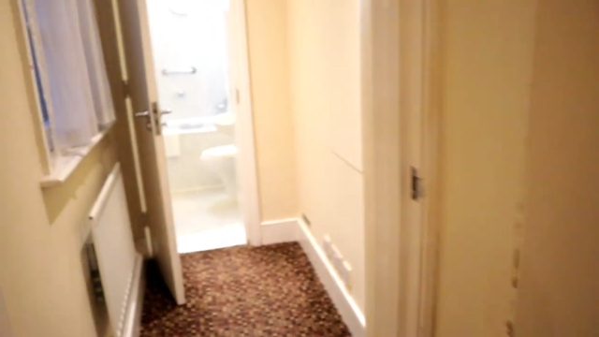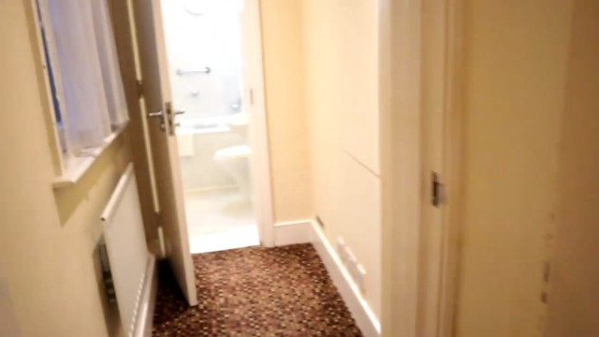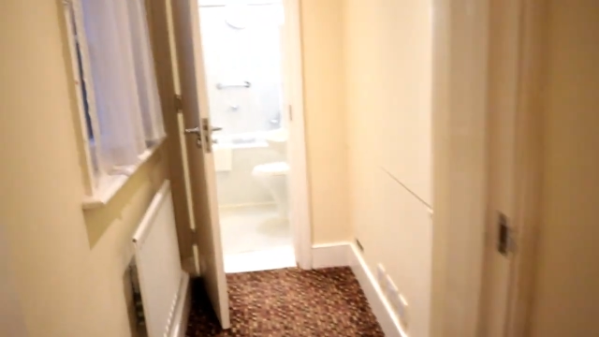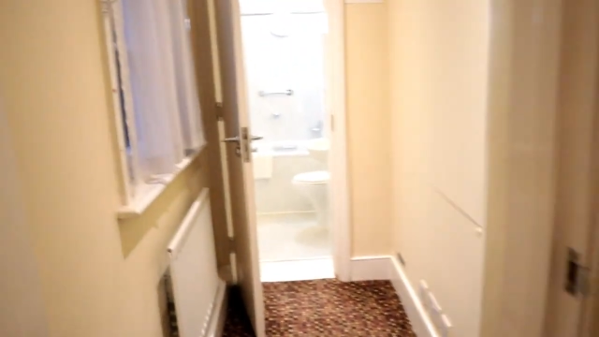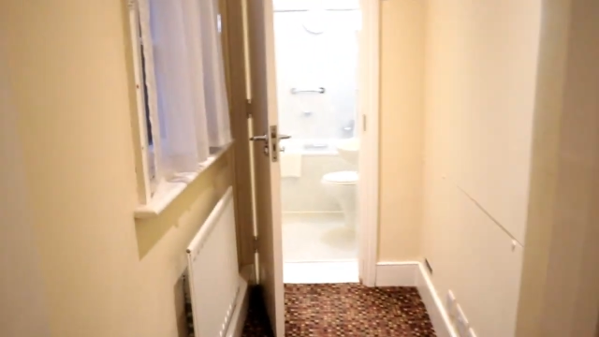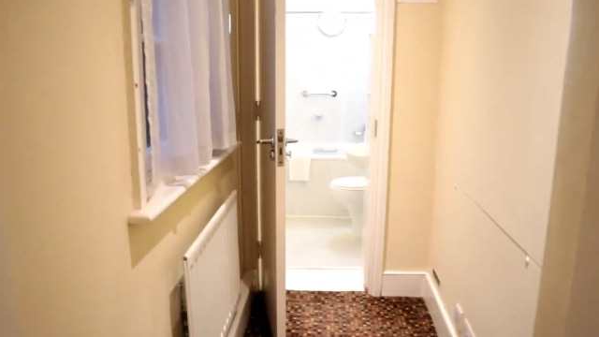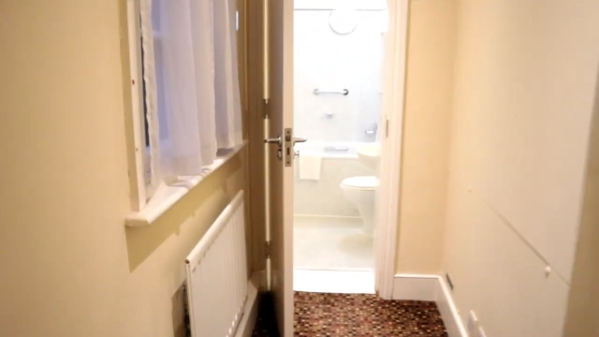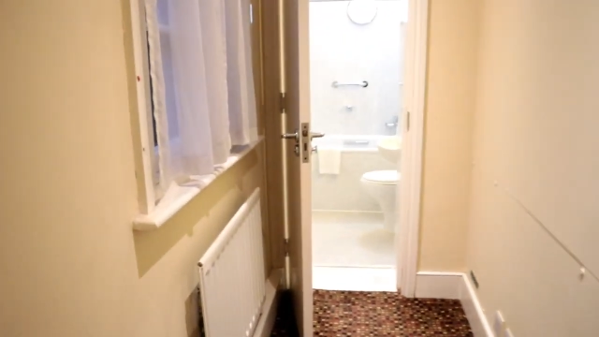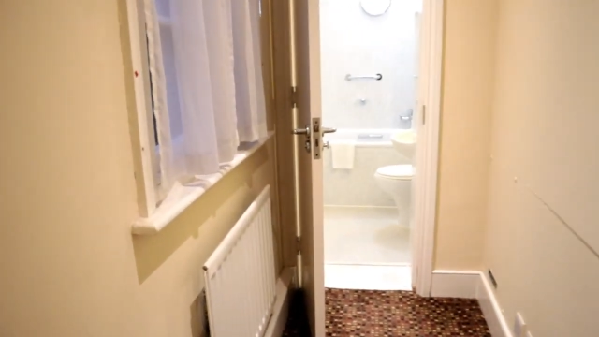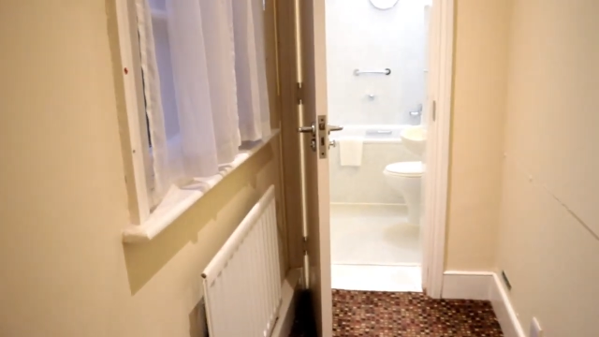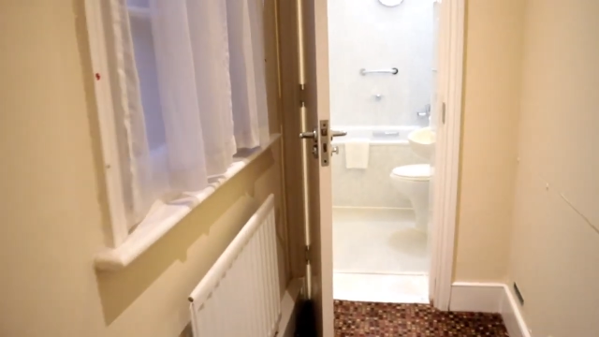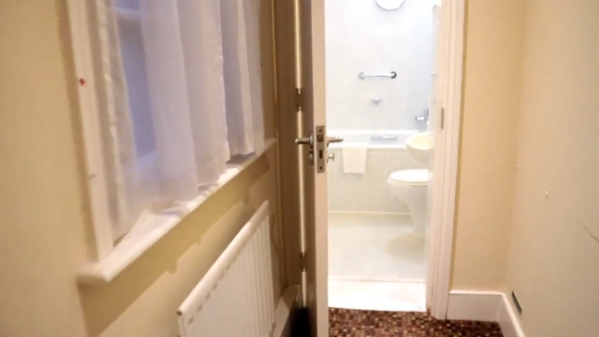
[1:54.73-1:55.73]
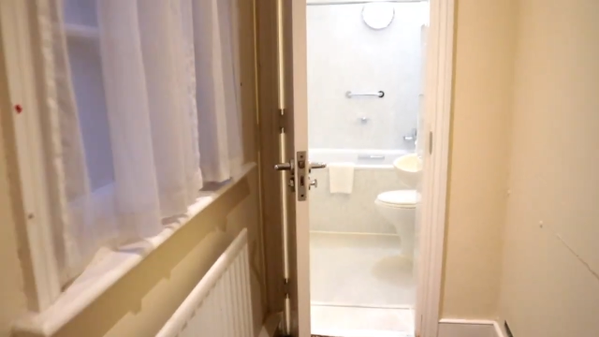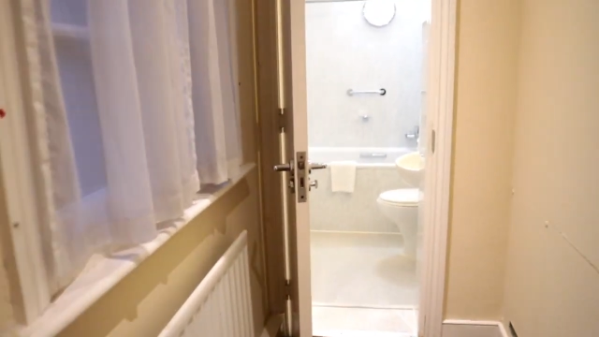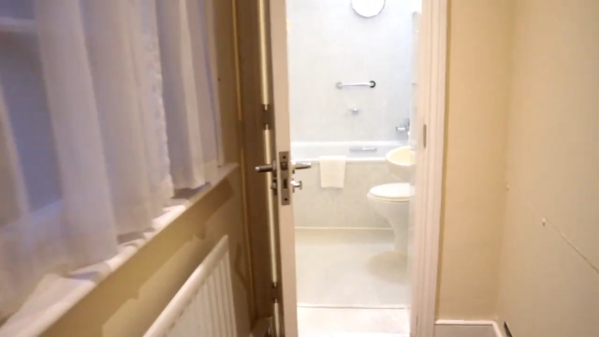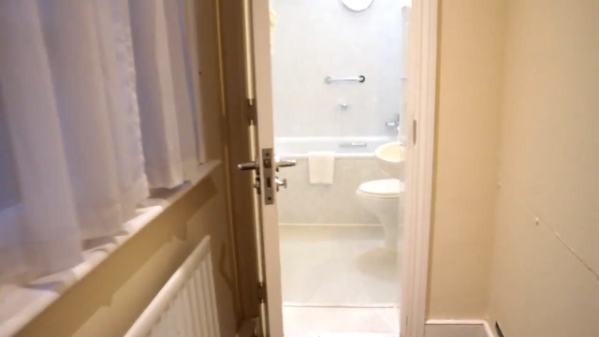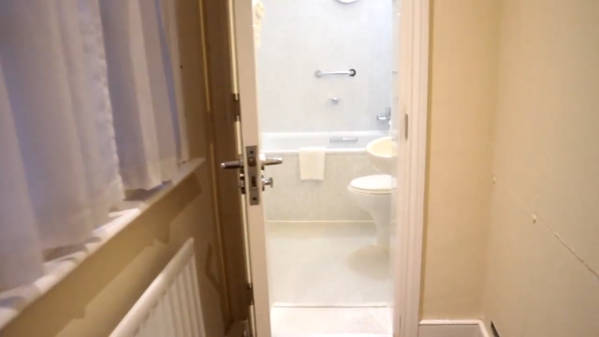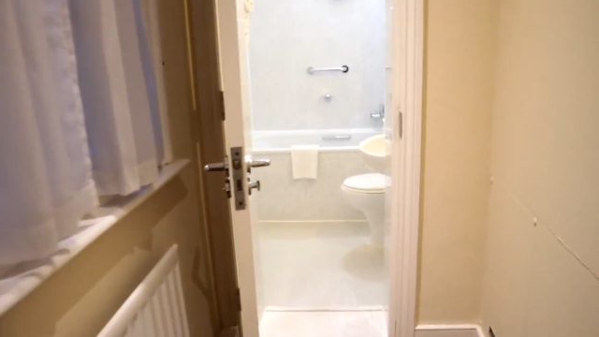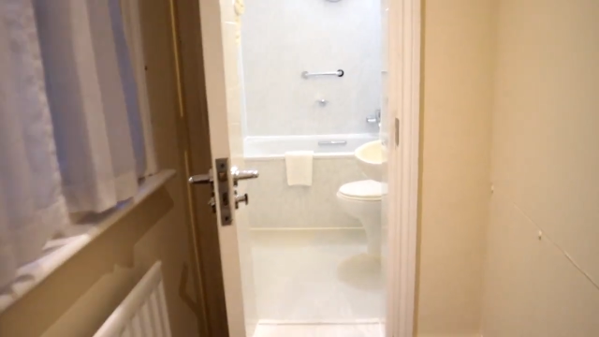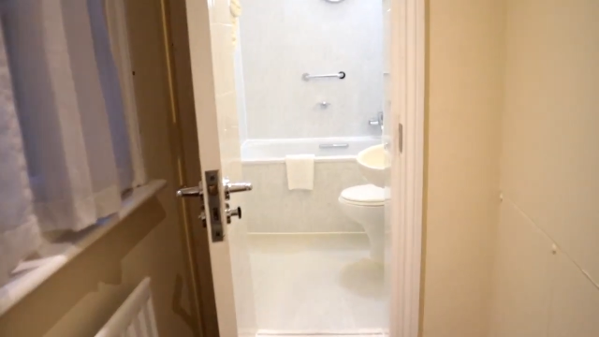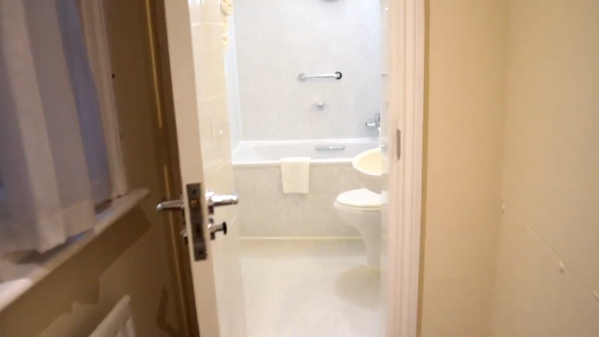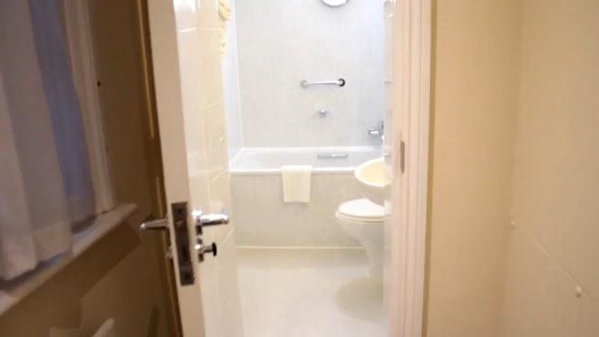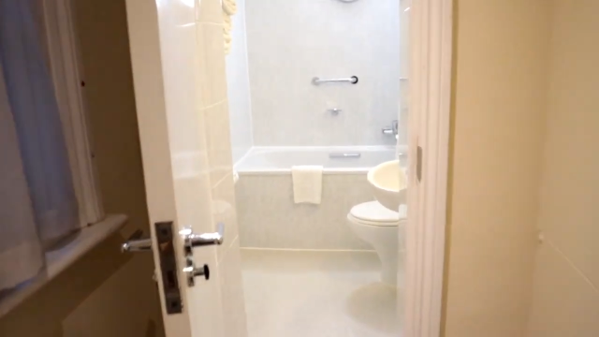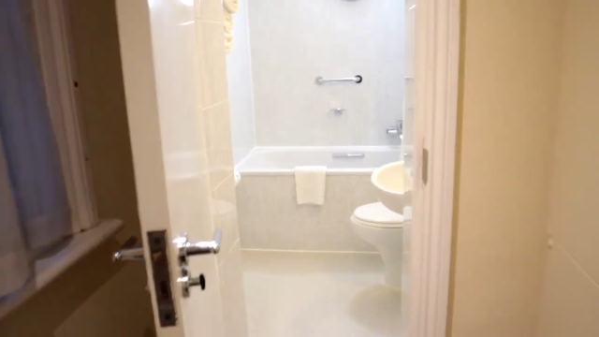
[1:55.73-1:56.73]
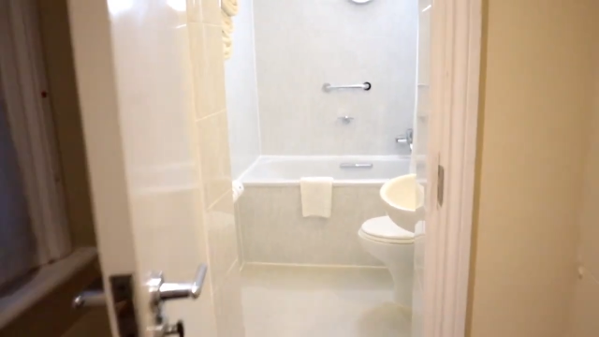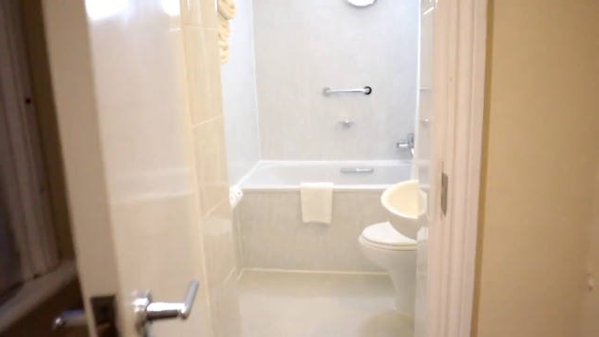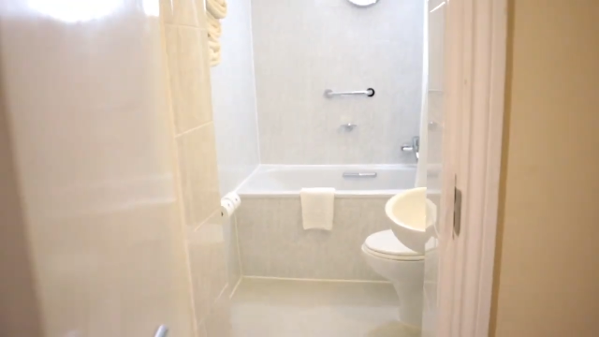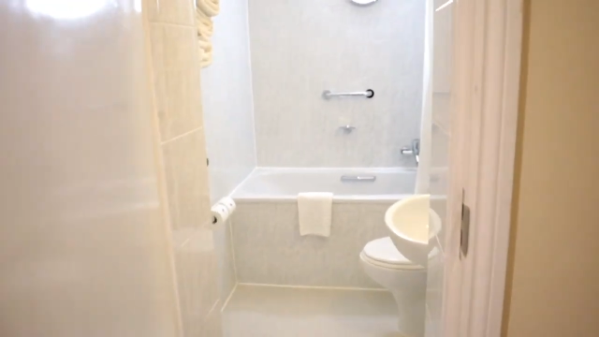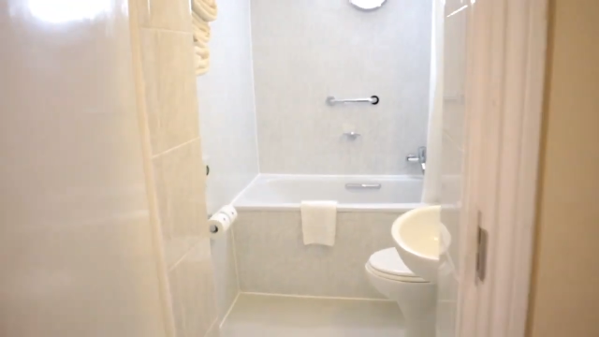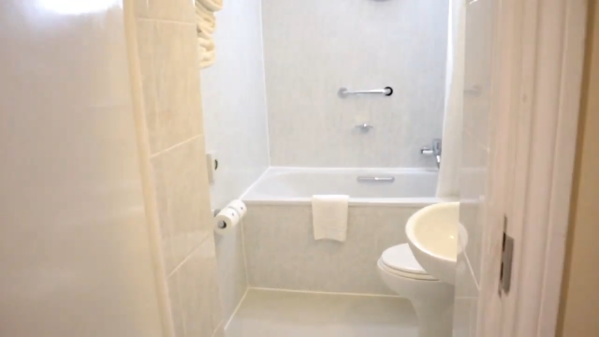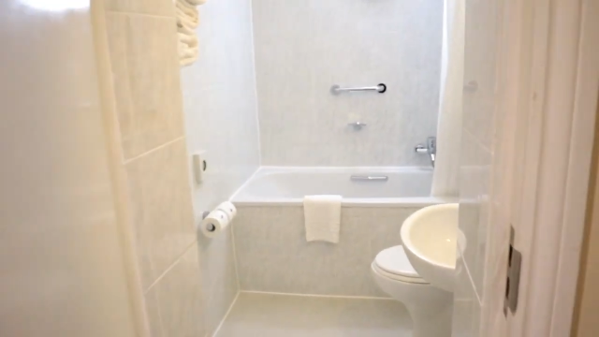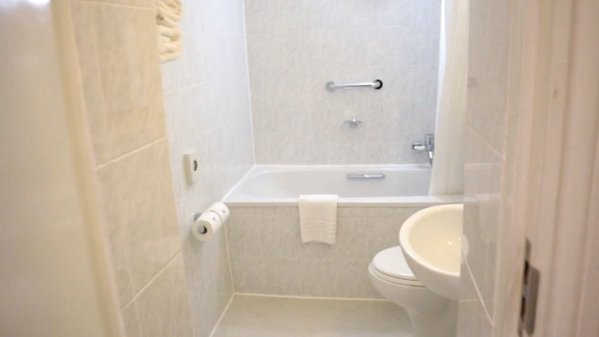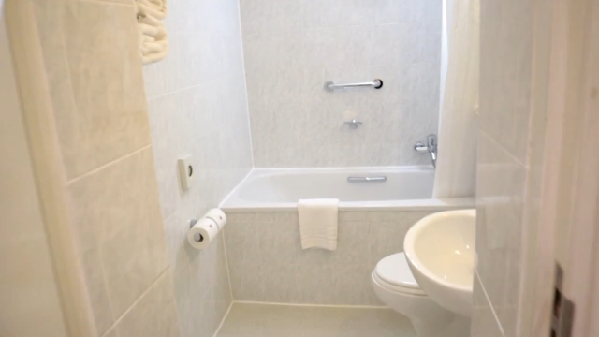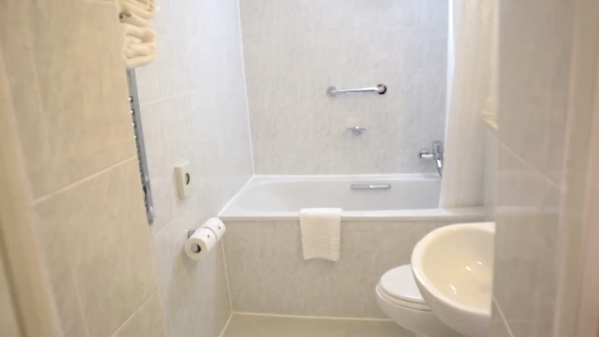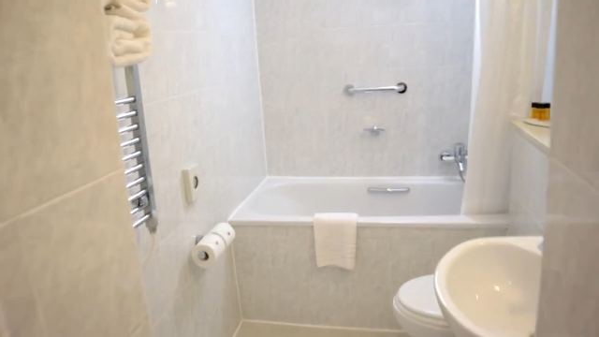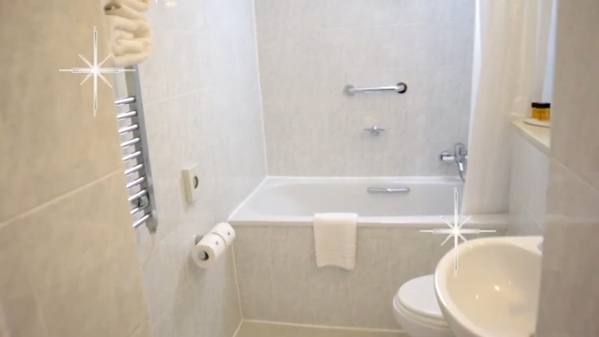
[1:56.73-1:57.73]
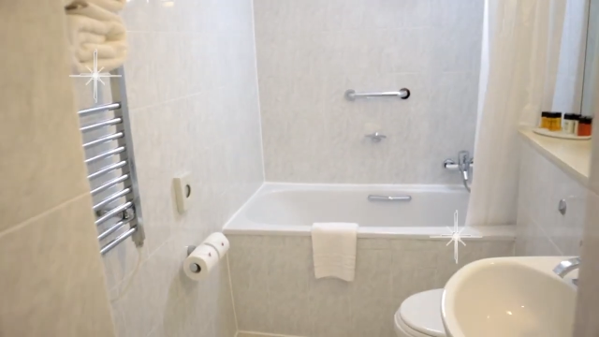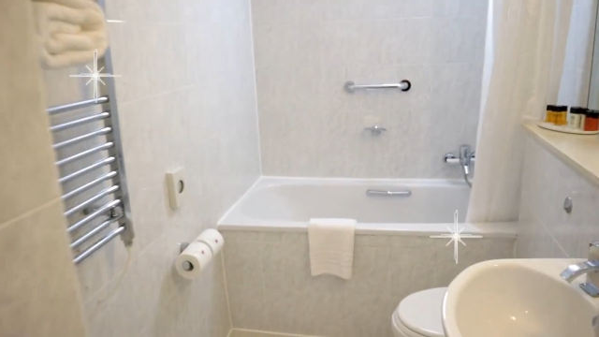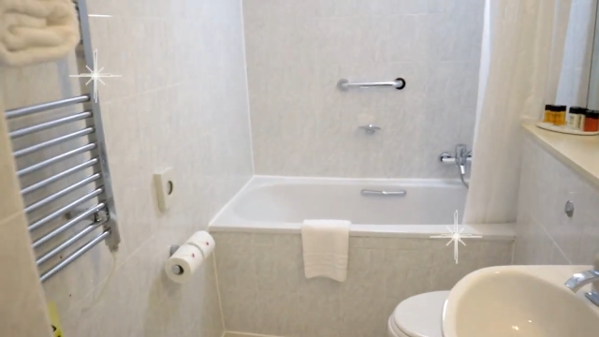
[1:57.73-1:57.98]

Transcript: Nobody's mouth can be seen.